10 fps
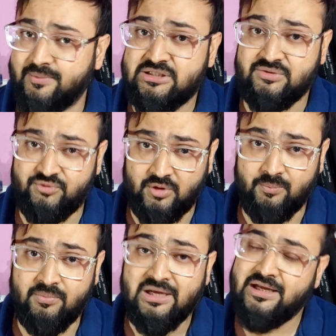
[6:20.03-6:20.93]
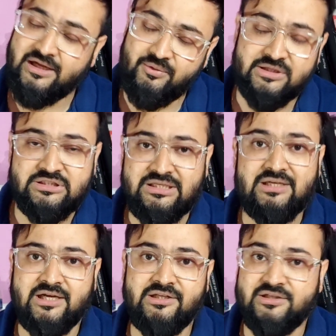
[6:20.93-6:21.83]
MSc from, you can
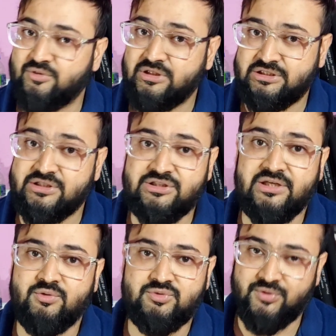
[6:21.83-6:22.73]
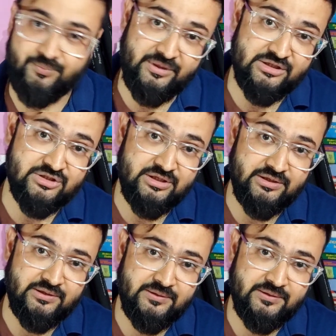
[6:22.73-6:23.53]
still get into these institutes for PhD.